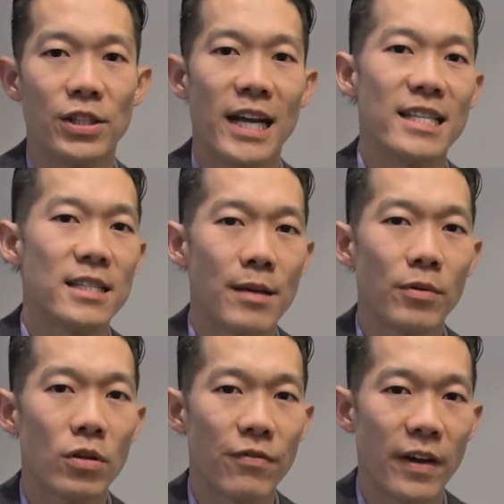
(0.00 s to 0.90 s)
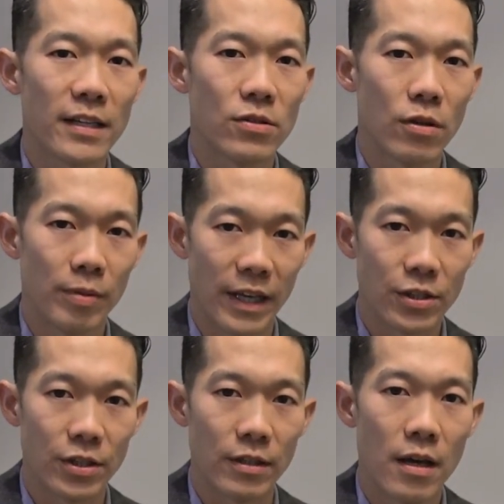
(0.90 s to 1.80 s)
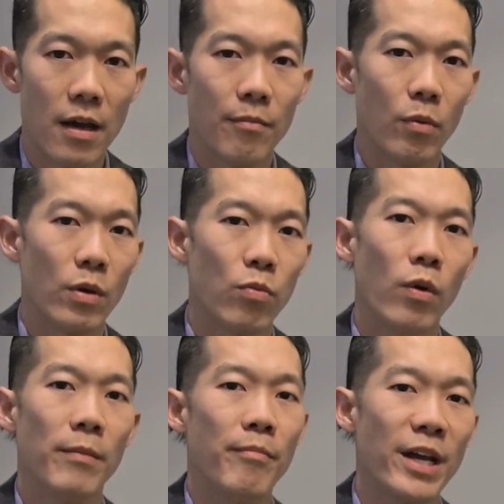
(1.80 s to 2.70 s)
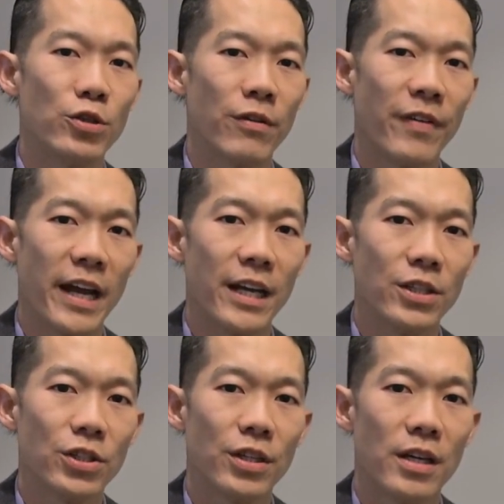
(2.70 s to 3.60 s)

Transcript: had similar effects to ablation, but with one major advantage.